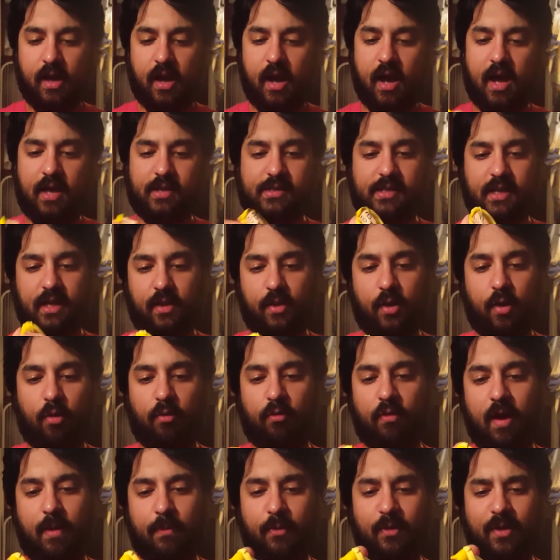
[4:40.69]
It's like a little
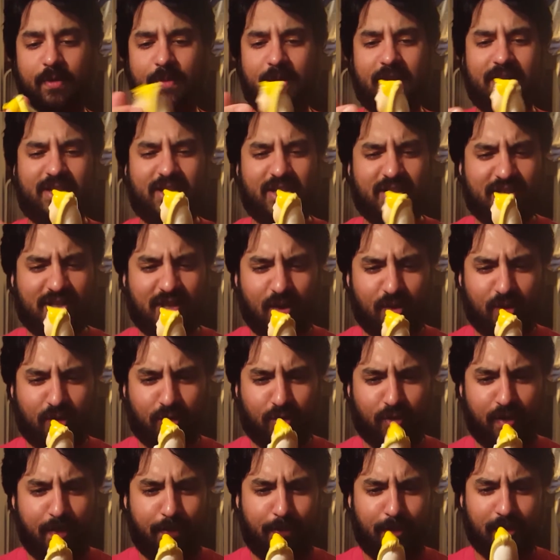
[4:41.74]
rubbery, but it's just so
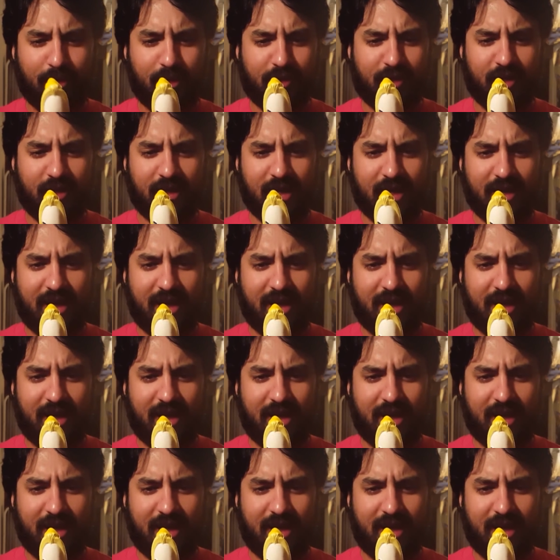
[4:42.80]
creepy looking.